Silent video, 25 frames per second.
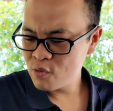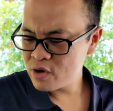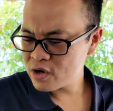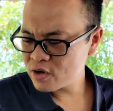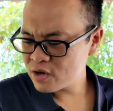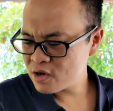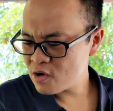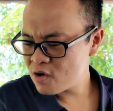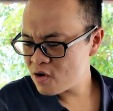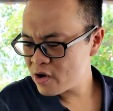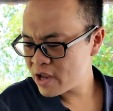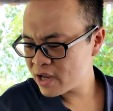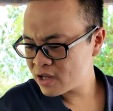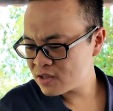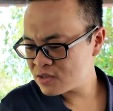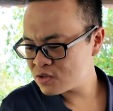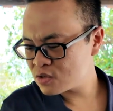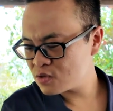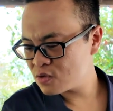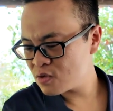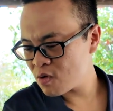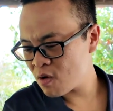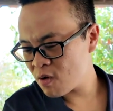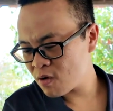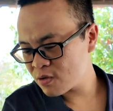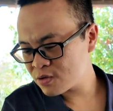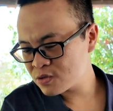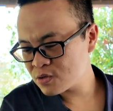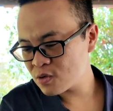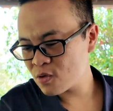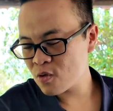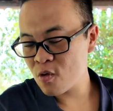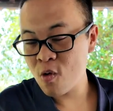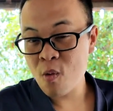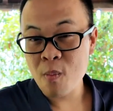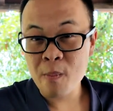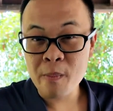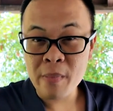we're going to also
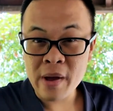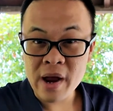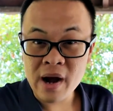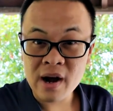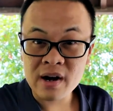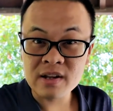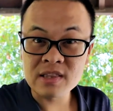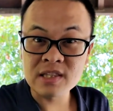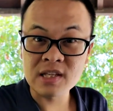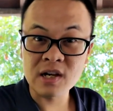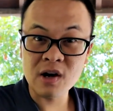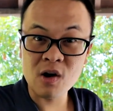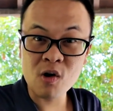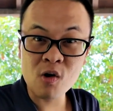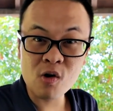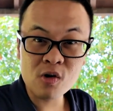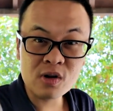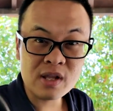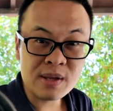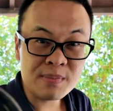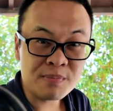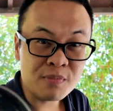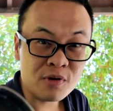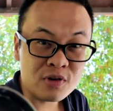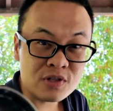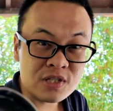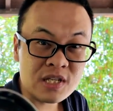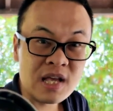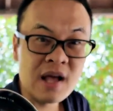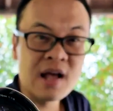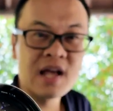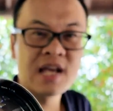compare the Olympus